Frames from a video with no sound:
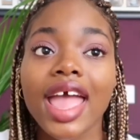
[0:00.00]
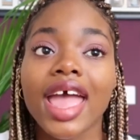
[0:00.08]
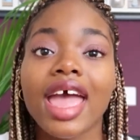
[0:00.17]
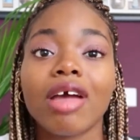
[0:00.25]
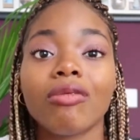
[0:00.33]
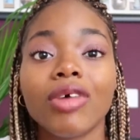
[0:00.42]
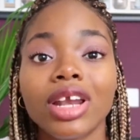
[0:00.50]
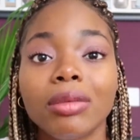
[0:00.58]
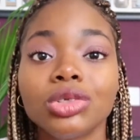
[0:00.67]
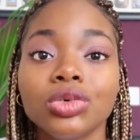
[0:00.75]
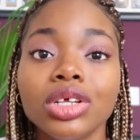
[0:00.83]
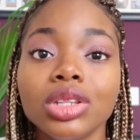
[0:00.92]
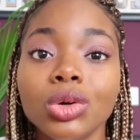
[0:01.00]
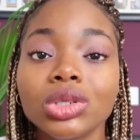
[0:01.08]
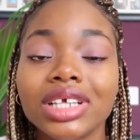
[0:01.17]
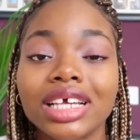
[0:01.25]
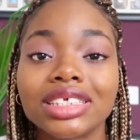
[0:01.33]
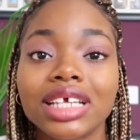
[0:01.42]
And when I'm doing
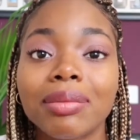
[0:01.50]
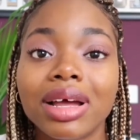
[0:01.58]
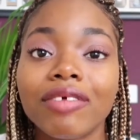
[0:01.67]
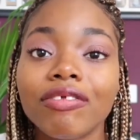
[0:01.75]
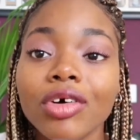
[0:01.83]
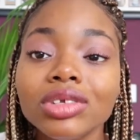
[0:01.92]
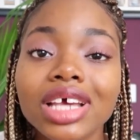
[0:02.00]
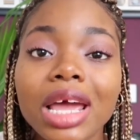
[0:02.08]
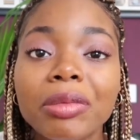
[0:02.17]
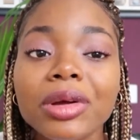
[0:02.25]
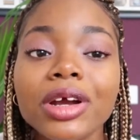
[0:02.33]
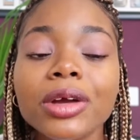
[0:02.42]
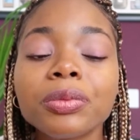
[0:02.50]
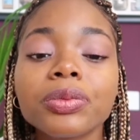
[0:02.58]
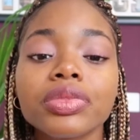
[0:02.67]
those, I set my phone timer